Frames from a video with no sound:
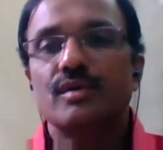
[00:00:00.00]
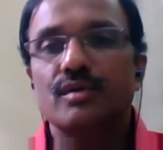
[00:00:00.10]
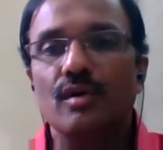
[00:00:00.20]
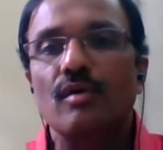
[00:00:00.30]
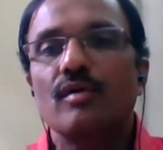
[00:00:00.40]

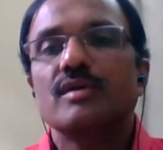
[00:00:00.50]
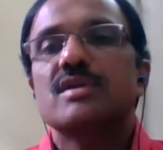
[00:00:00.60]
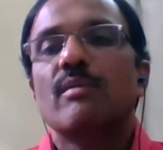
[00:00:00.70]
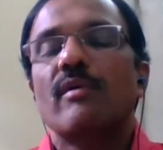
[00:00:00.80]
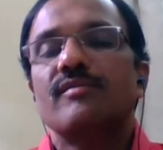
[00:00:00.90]
So
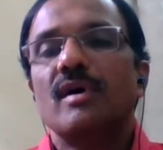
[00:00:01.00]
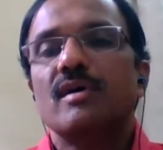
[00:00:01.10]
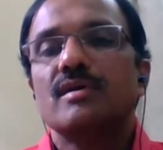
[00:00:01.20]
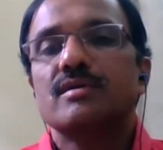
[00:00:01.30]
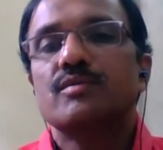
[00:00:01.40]
some of the
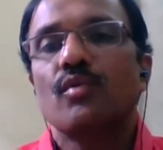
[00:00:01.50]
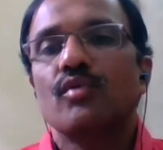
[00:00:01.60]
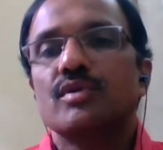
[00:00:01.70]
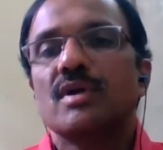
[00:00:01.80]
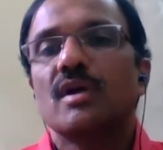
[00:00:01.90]

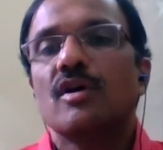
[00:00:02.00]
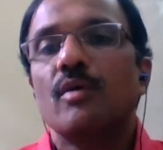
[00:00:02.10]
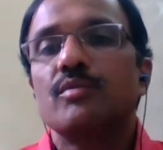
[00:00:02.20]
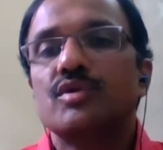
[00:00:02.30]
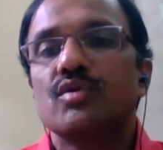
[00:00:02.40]
spores are
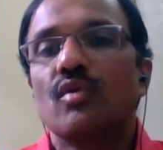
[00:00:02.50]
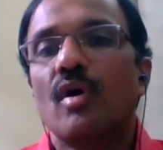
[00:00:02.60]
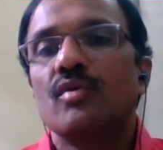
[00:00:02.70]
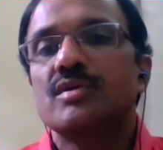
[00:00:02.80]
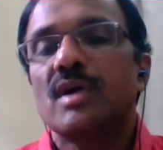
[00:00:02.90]
comes to
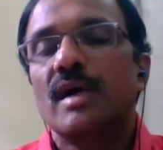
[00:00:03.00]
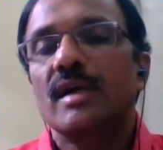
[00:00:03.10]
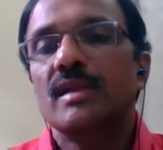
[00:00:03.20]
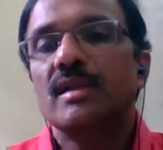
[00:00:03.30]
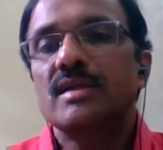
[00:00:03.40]
outside
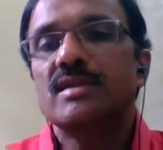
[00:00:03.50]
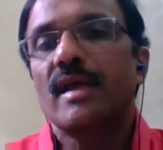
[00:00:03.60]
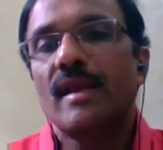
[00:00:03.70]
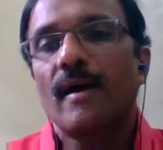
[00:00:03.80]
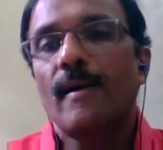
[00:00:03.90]
in this
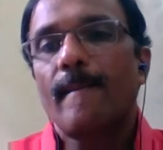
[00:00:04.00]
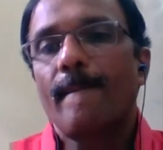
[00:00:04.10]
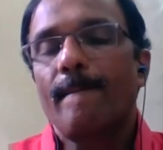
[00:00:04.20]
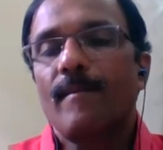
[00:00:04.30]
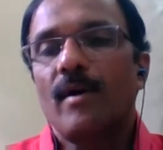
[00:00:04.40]
area,
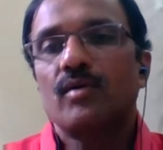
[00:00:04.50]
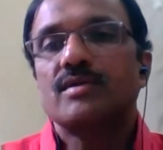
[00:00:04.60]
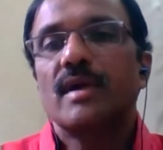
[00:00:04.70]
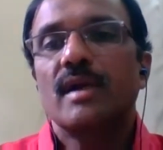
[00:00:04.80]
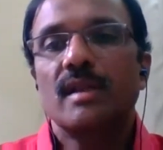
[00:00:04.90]

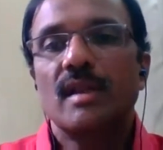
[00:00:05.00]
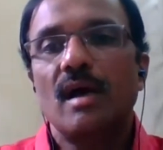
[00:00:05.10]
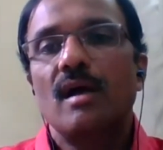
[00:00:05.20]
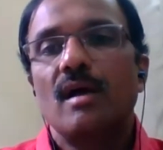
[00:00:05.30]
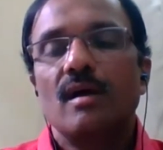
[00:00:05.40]
outside in the
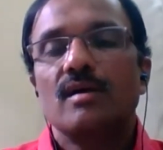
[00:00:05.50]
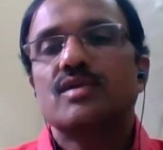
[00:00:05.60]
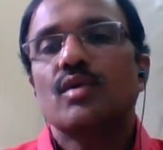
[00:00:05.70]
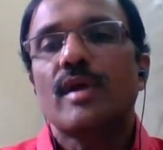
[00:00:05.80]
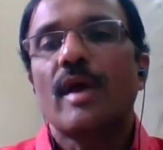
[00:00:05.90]

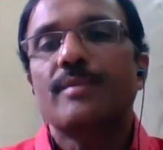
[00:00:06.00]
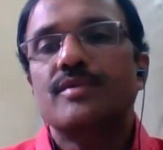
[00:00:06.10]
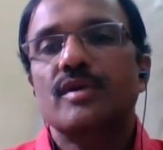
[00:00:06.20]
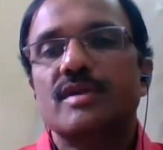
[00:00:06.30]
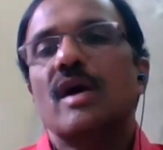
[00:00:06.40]

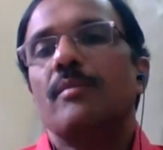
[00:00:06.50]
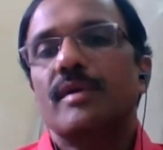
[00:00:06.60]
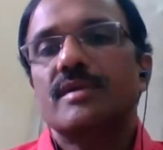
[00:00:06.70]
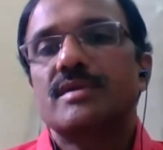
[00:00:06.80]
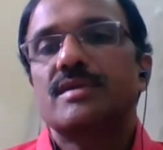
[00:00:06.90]
capsule
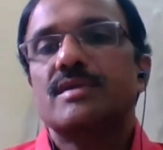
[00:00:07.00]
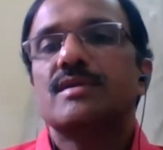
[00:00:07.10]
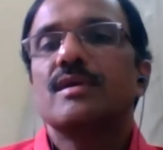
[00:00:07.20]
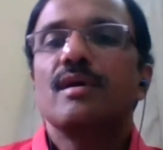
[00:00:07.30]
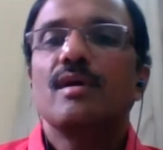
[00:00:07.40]
chambers.
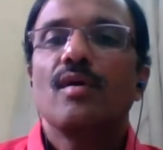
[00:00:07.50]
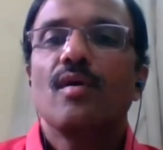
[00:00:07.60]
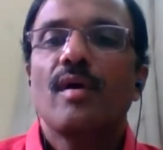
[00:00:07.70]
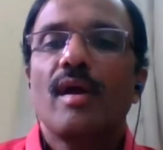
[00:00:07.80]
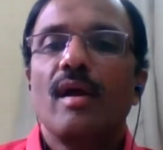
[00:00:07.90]

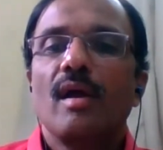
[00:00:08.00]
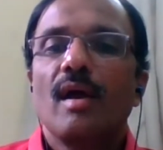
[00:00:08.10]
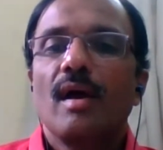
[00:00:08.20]
Okay,